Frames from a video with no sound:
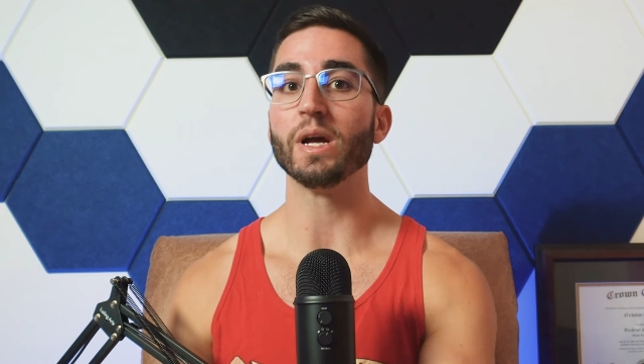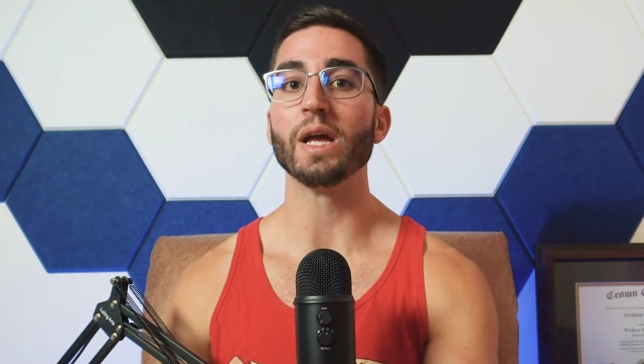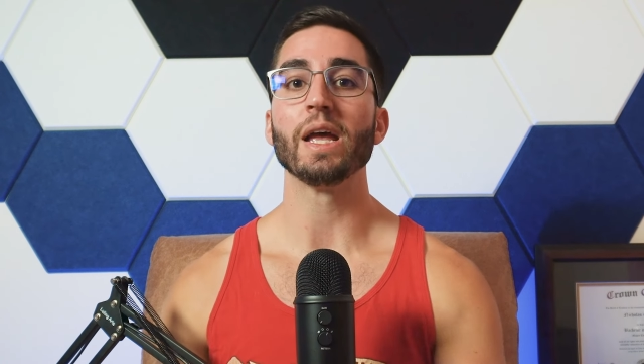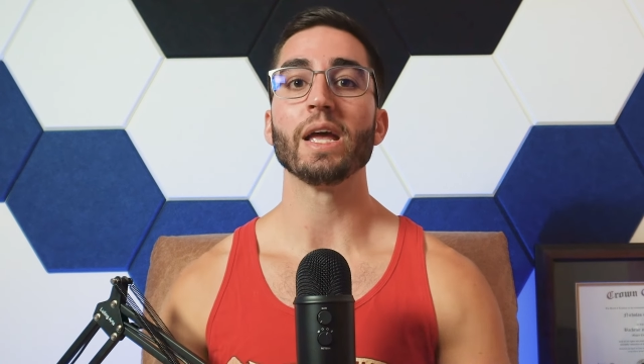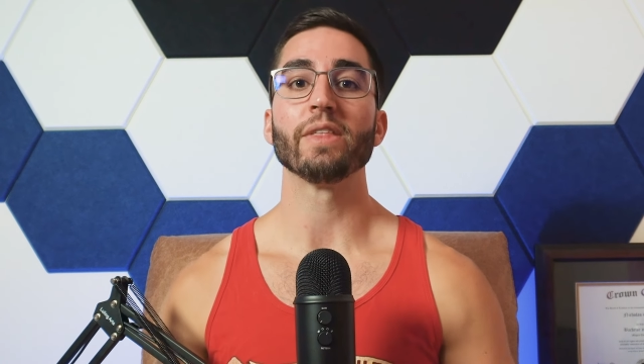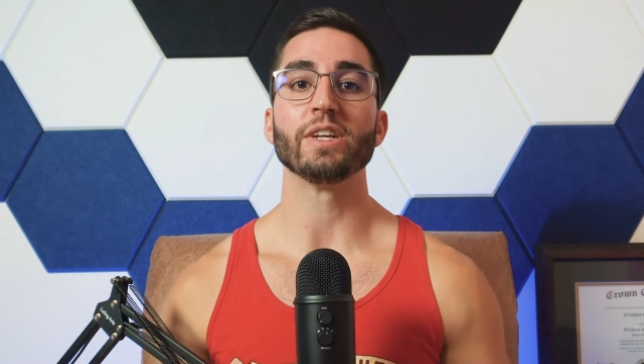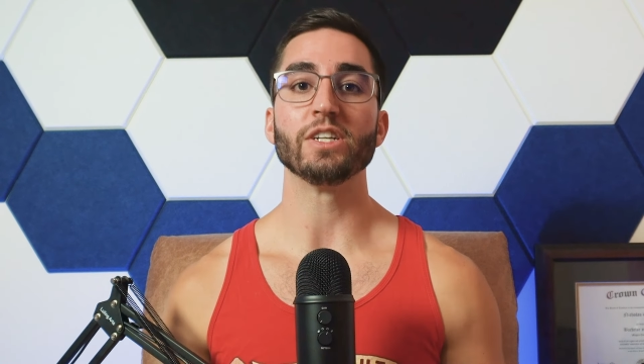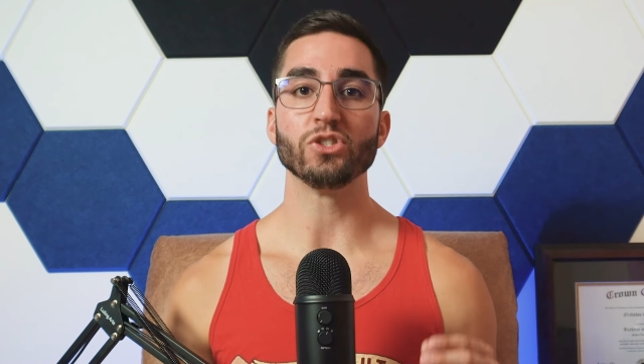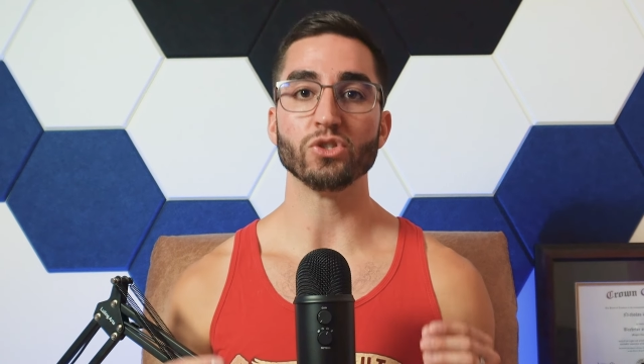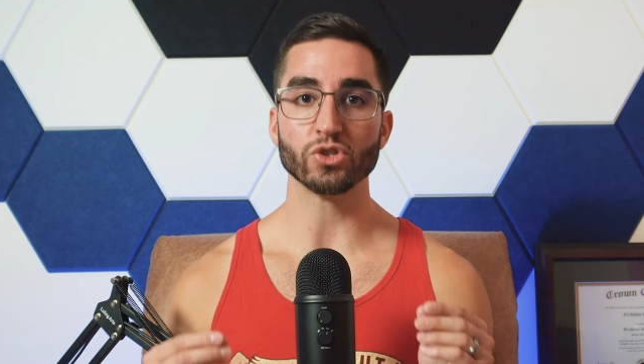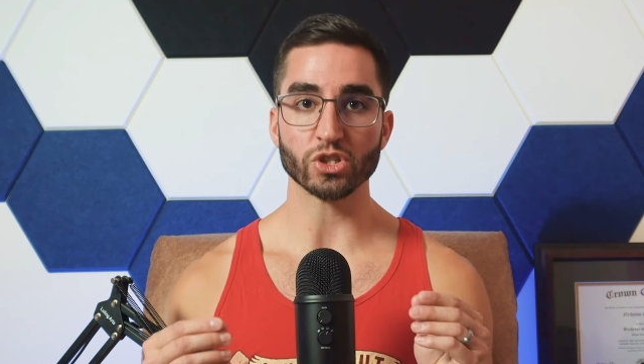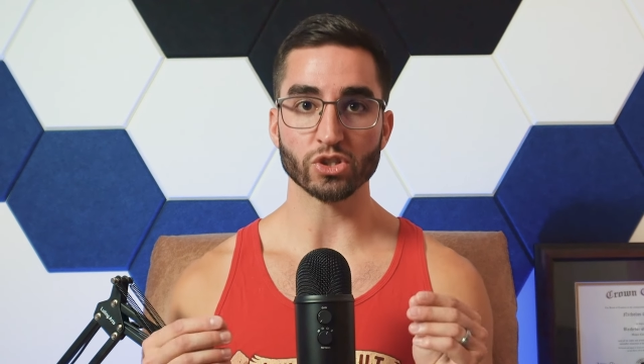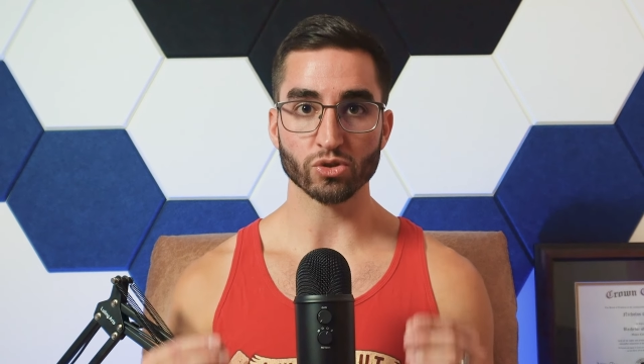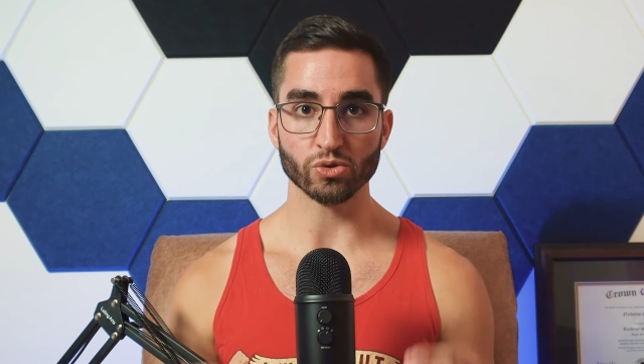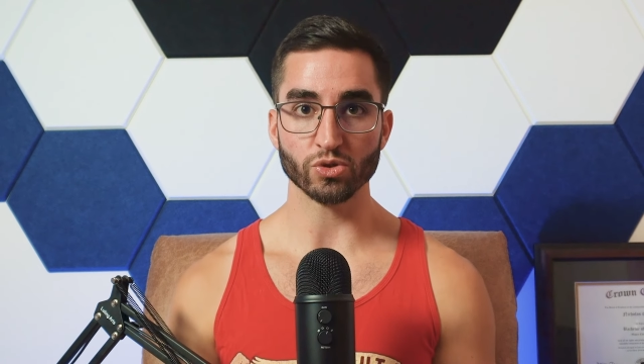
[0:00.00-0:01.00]
that is used
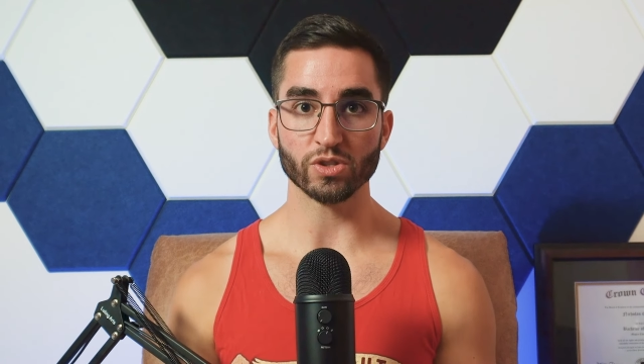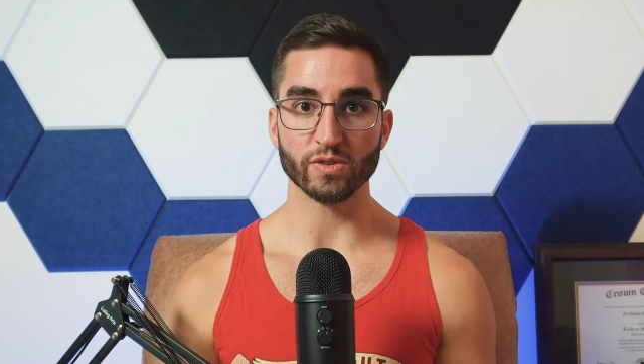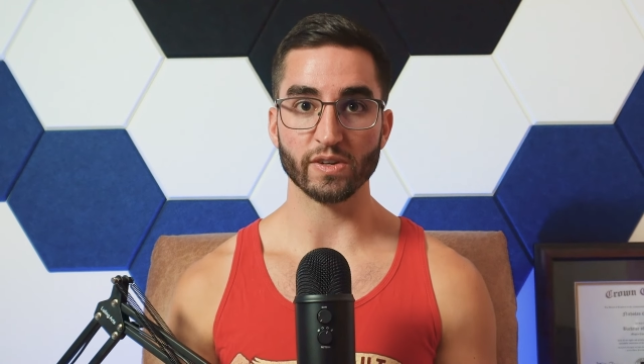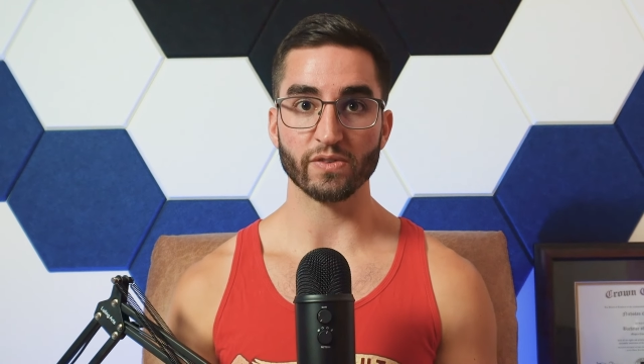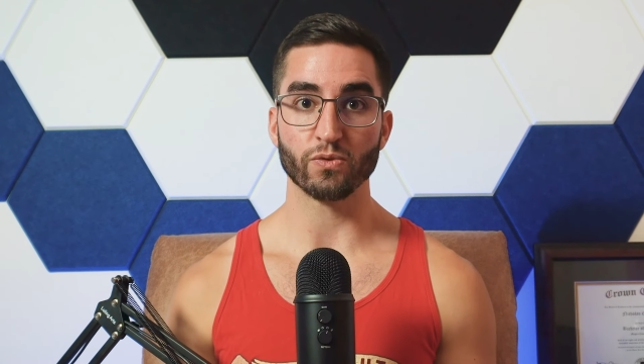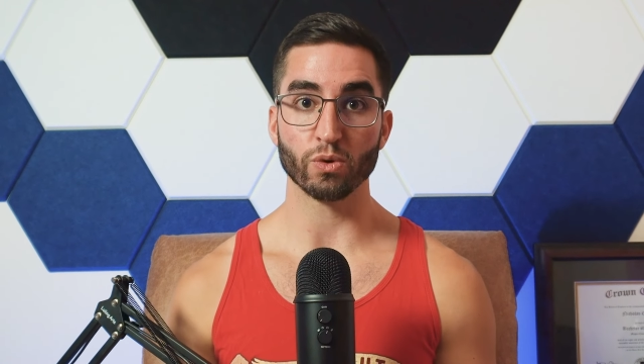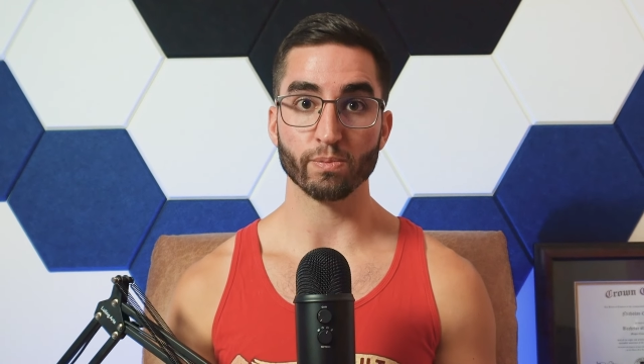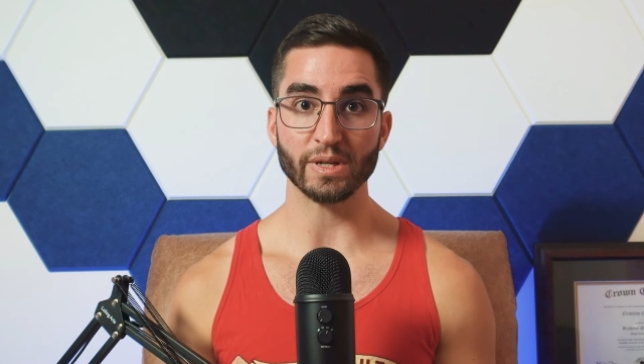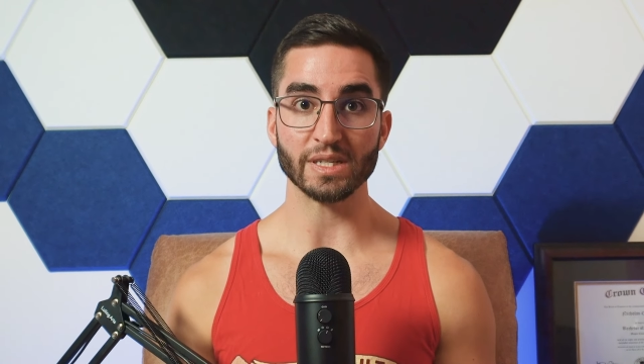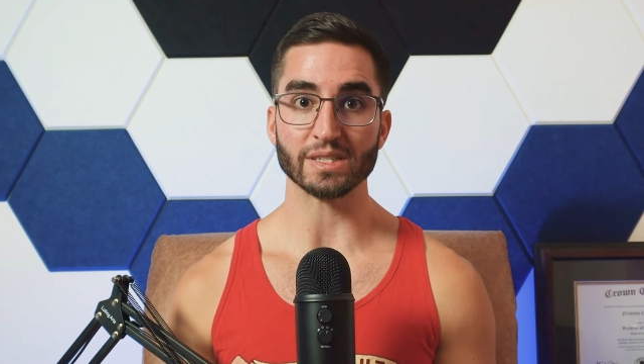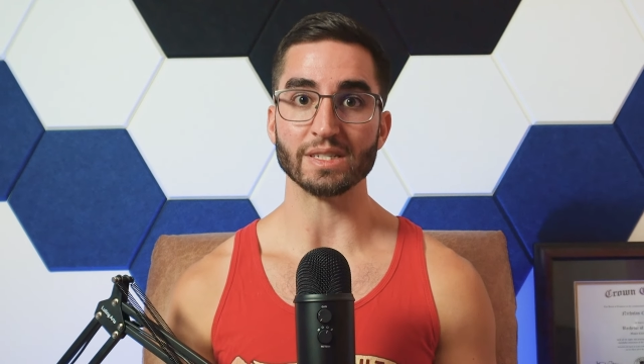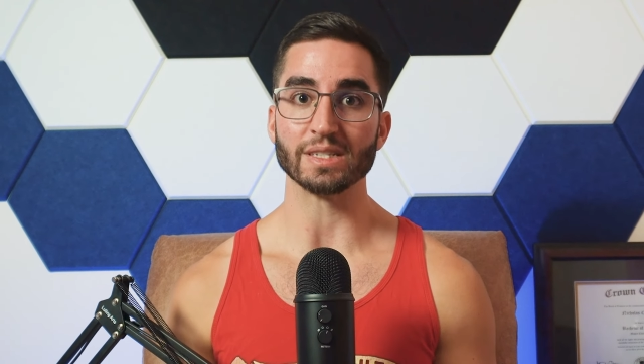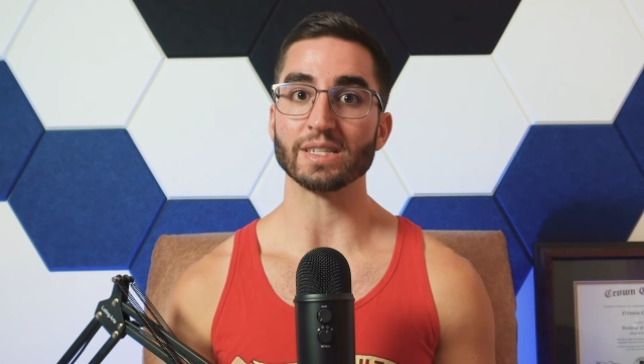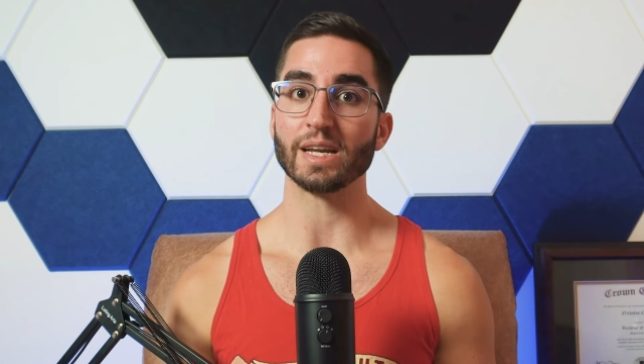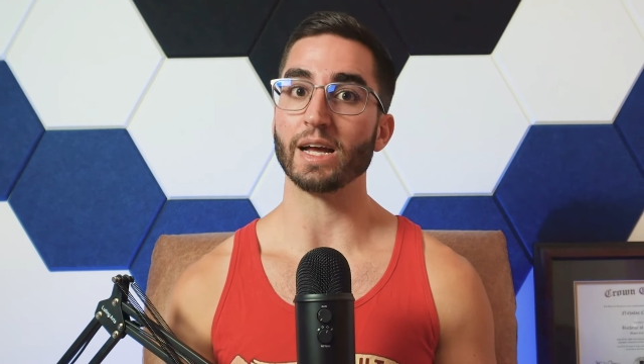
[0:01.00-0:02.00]
exclusively for business
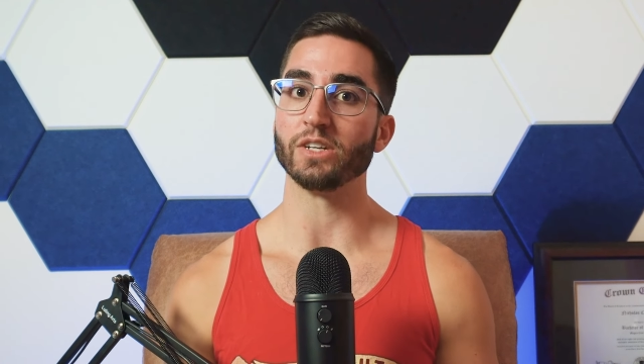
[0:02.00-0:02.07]
that has